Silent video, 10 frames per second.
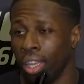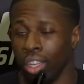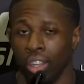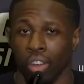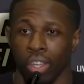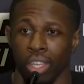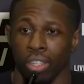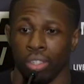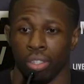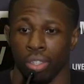You know,
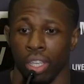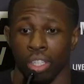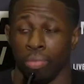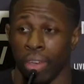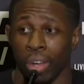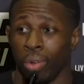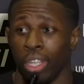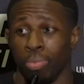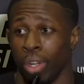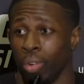he's a veteran.
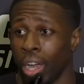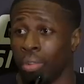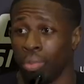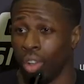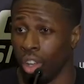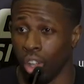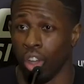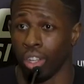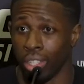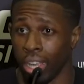He's been around for a
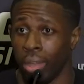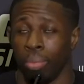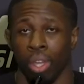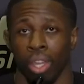long time.